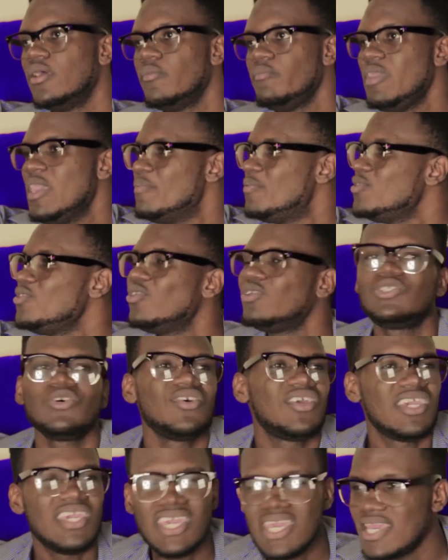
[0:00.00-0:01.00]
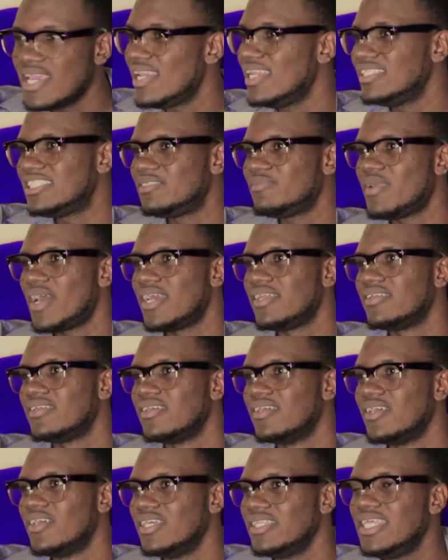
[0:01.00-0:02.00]
People not so careless, man.
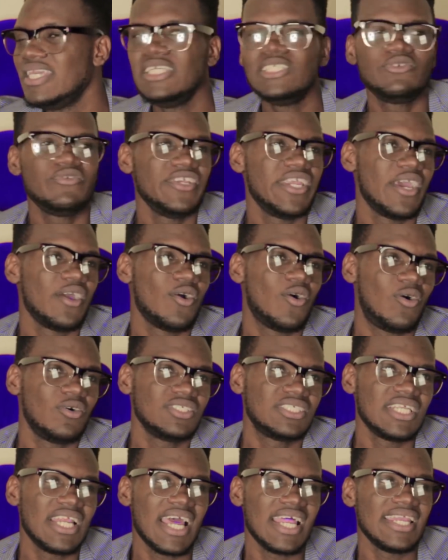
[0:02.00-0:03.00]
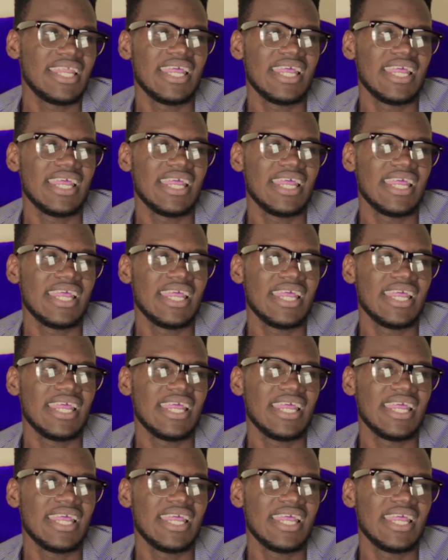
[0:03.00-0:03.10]
Things with them cousin and